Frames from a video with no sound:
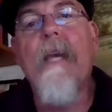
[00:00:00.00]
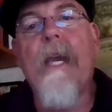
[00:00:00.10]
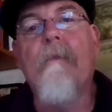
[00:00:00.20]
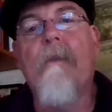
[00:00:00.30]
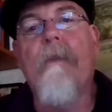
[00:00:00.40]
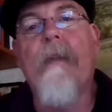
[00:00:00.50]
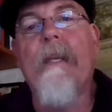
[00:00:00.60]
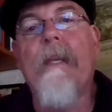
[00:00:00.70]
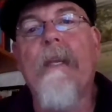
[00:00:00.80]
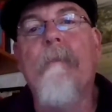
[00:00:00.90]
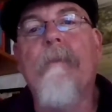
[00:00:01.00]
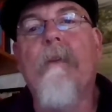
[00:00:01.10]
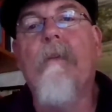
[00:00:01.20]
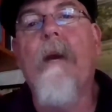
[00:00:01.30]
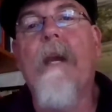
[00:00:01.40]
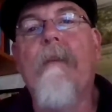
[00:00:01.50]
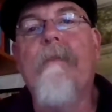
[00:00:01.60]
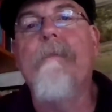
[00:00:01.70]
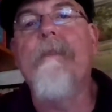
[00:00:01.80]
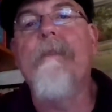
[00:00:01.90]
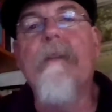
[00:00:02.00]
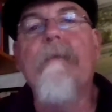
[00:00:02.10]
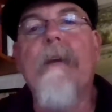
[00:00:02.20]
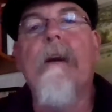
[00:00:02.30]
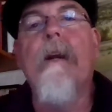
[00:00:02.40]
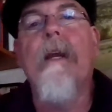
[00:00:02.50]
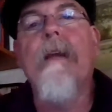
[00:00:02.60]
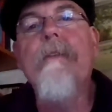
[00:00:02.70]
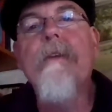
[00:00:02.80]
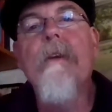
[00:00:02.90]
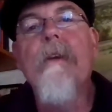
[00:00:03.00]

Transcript: and will then keep people away from sensitive areas.